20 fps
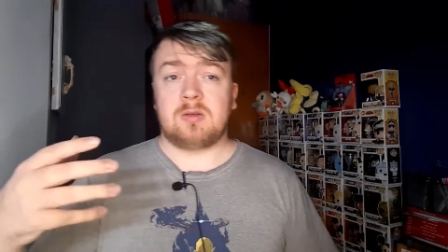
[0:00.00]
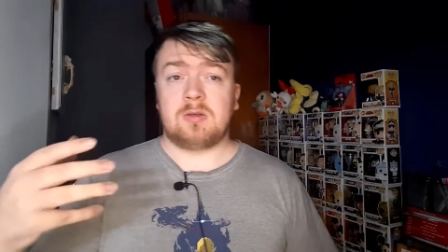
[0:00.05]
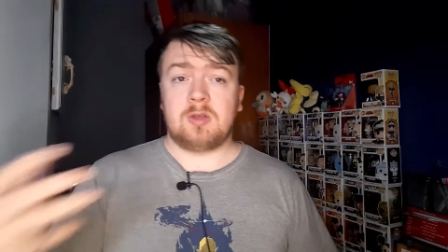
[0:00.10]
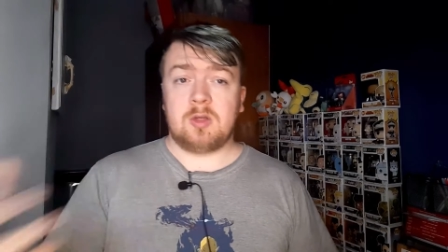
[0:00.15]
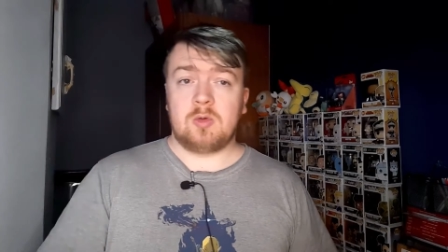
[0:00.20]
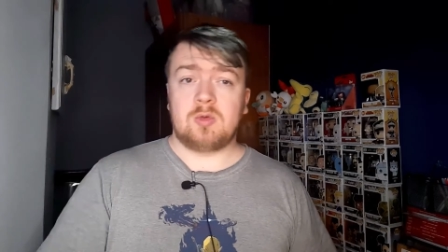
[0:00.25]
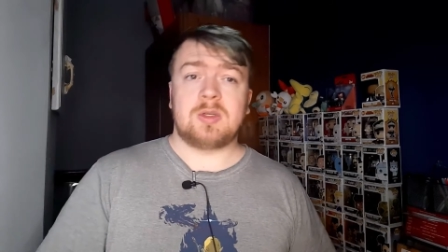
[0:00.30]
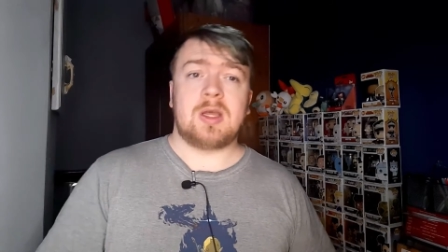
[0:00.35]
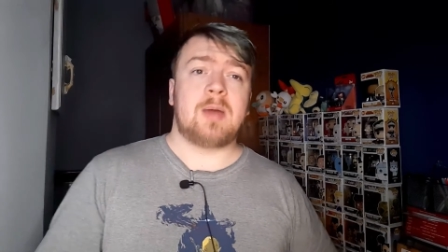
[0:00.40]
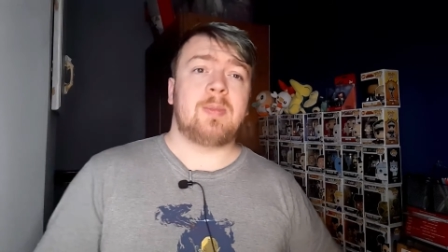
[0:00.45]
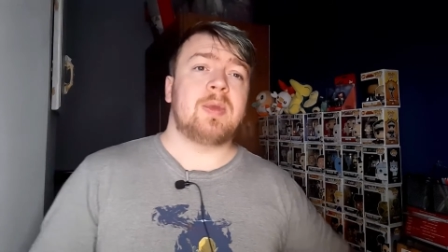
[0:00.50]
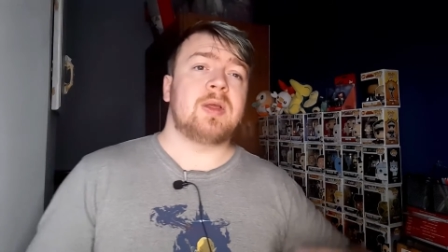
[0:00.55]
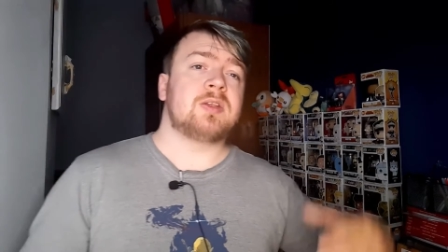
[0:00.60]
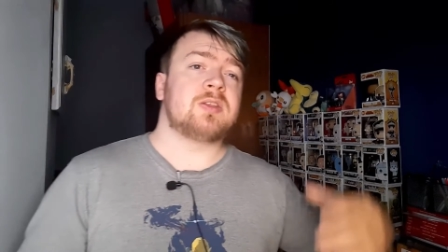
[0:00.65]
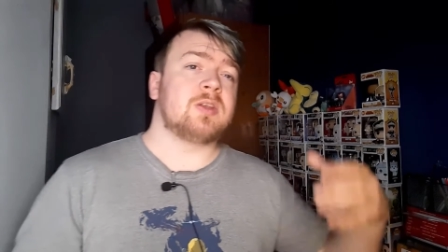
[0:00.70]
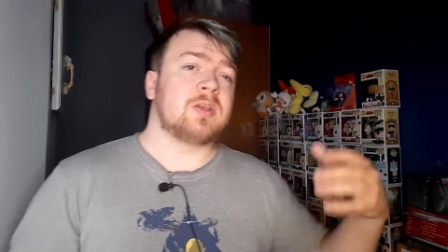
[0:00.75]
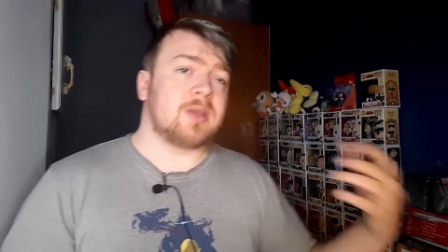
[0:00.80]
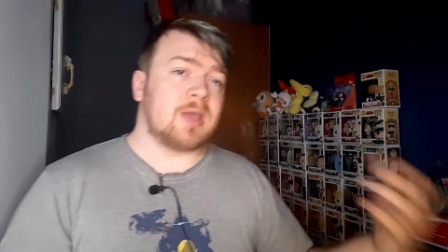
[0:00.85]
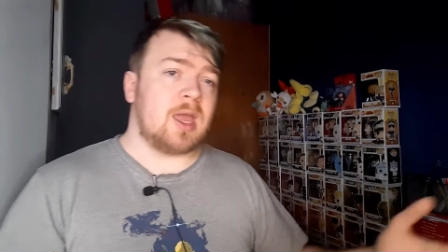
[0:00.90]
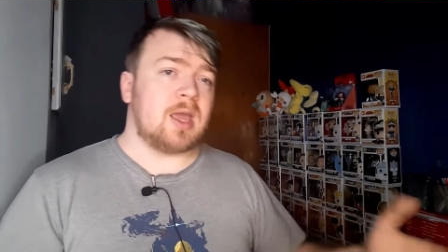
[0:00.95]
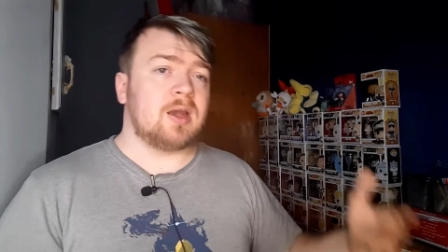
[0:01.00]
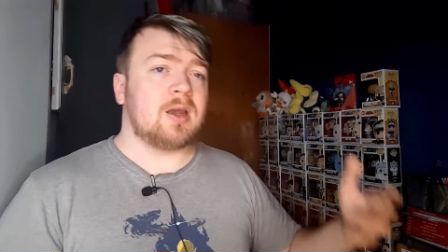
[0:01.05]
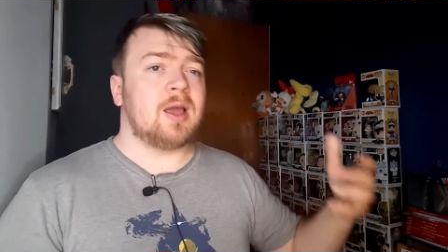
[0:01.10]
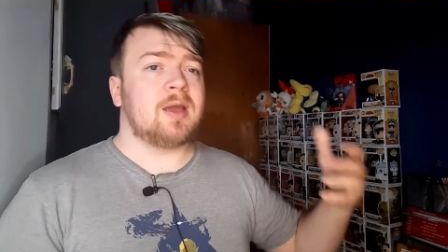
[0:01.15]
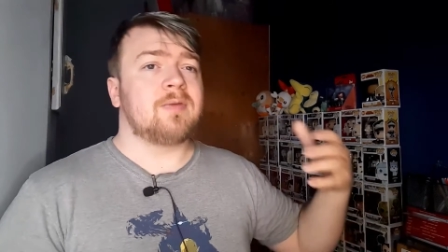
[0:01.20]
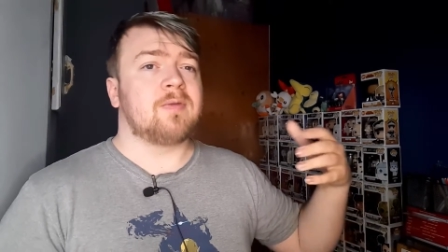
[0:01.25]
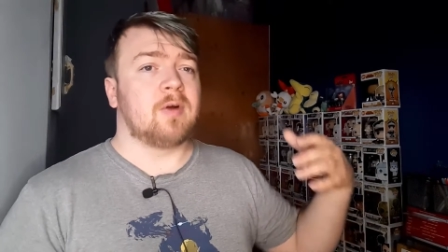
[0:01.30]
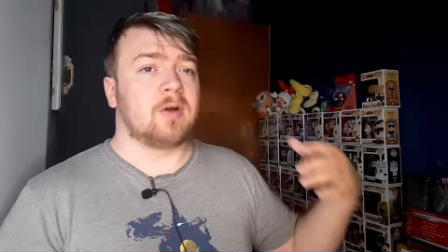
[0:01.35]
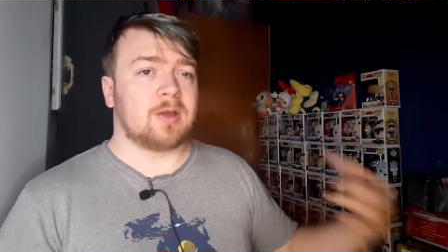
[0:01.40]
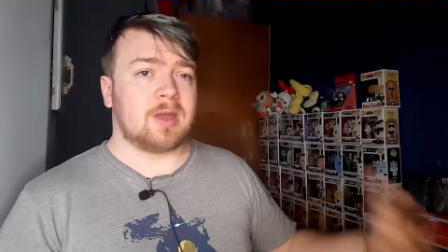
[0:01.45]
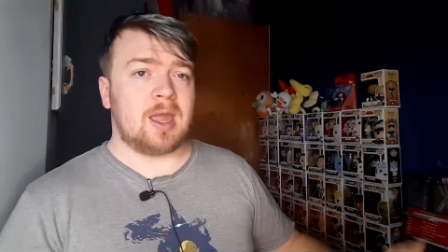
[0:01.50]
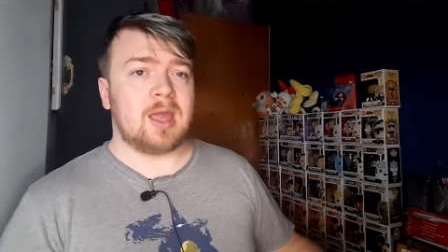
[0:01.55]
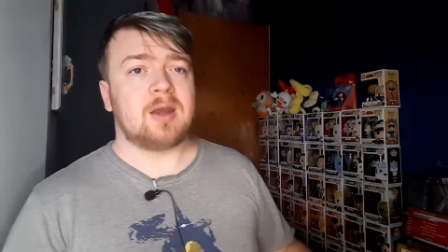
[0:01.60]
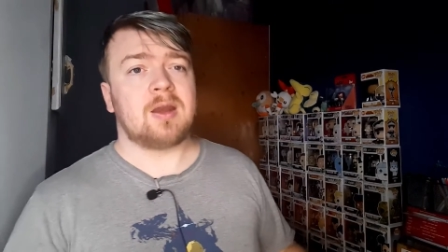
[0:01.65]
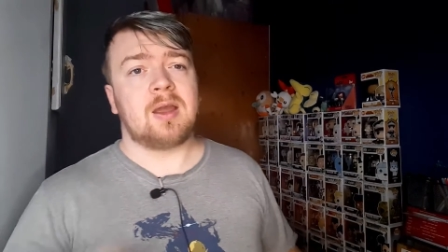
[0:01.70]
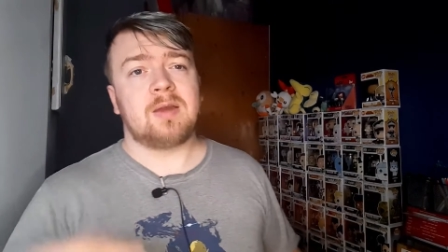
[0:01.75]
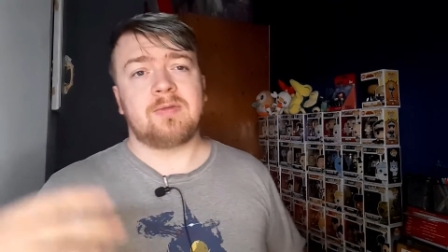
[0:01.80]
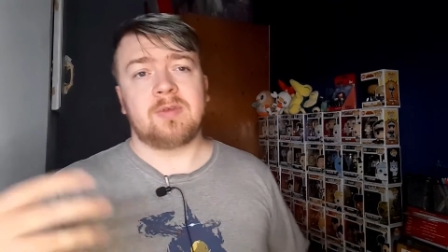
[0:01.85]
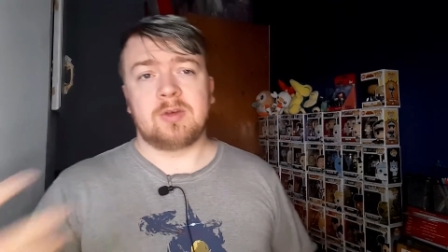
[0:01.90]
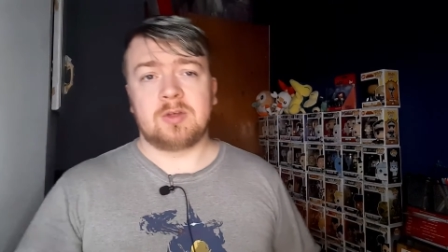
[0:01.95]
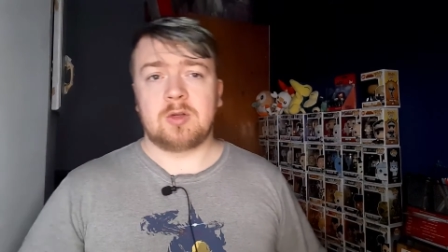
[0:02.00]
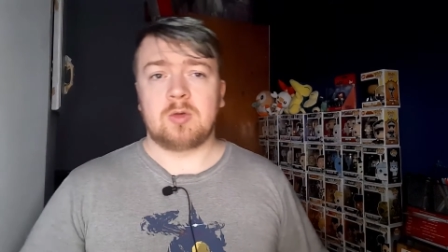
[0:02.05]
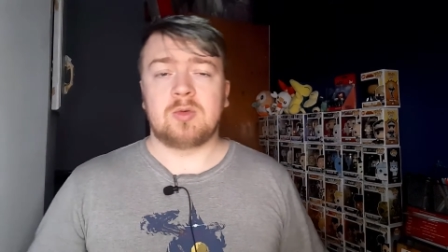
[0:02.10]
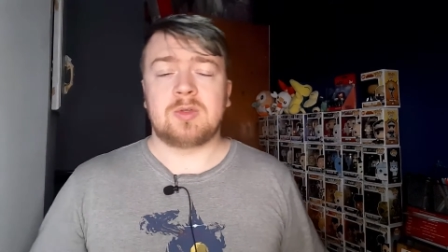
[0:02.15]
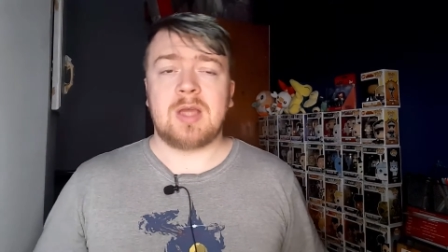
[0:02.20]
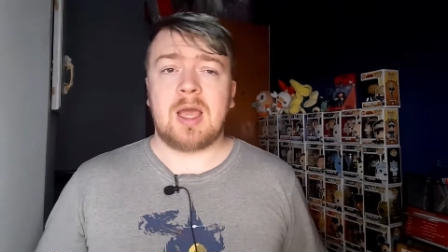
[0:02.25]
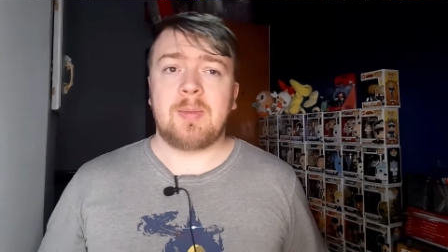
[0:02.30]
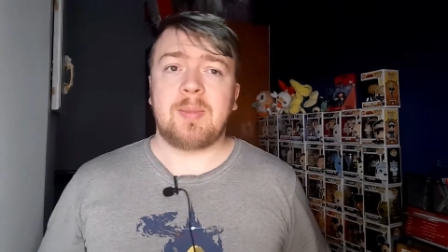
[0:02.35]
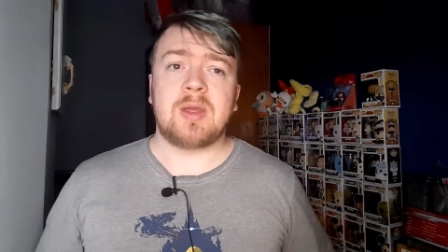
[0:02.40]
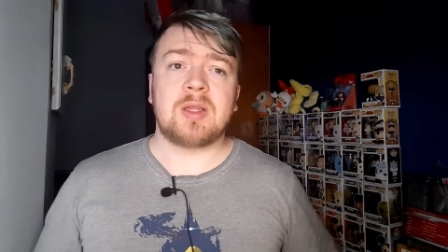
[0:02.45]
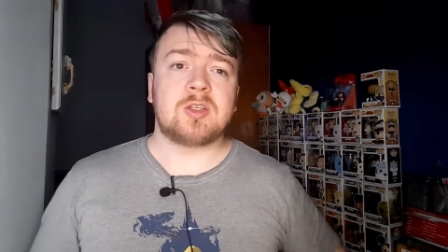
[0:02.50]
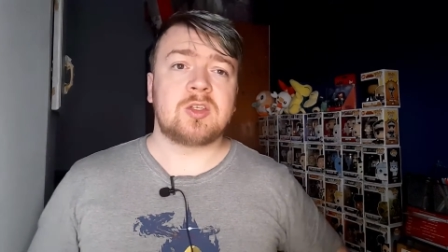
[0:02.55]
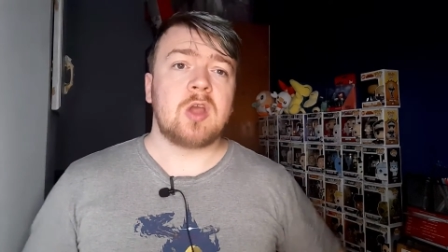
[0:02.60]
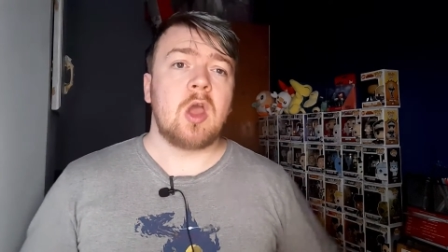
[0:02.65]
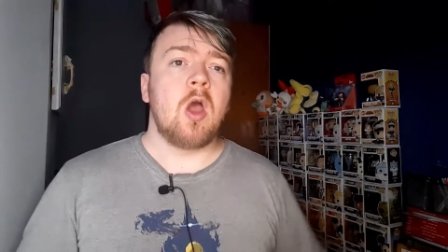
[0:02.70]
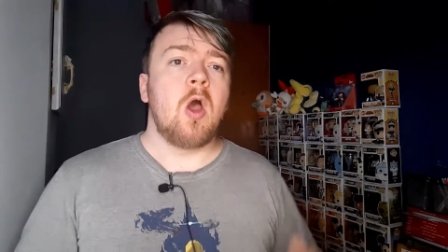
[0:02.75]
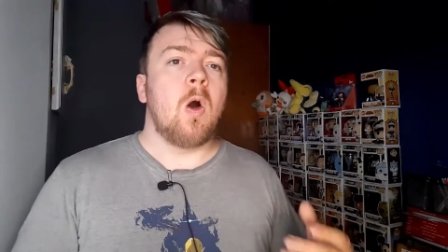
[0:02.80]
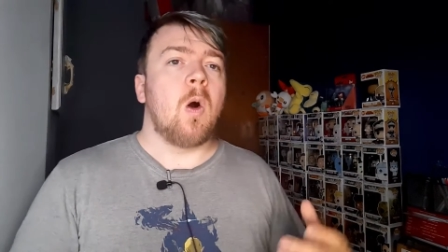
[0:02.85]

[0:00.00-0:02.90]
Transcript: do damage and gain life, or gain life and do damage,